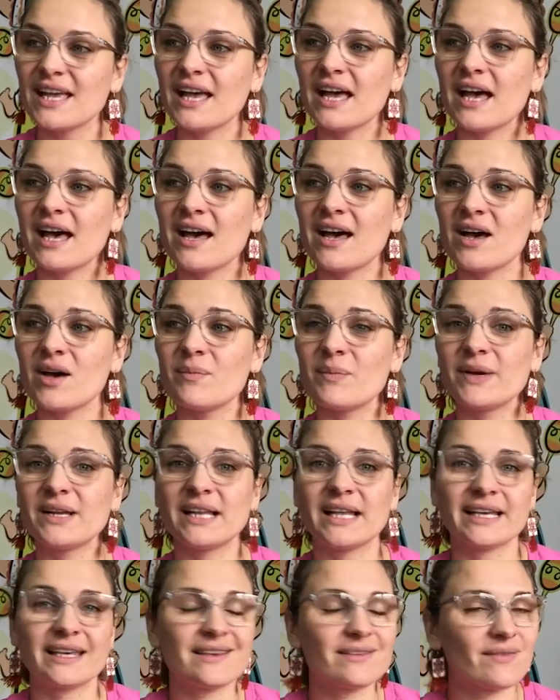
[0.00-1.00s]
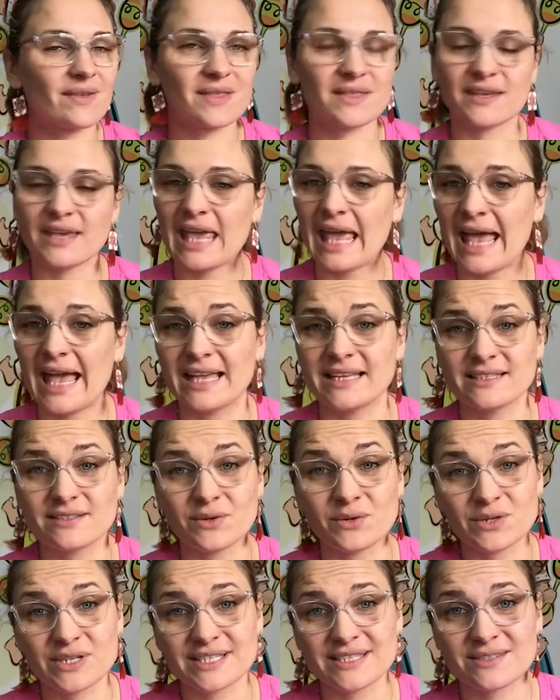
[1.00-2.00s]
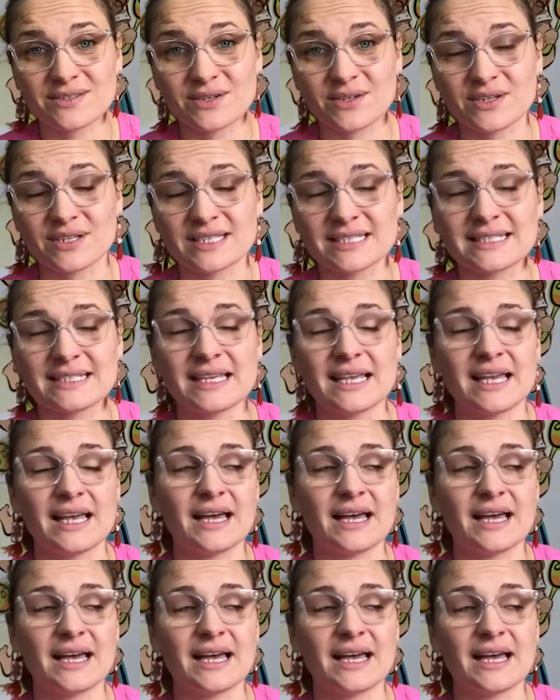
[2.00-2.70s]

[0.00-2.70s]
but like even the canned oysters,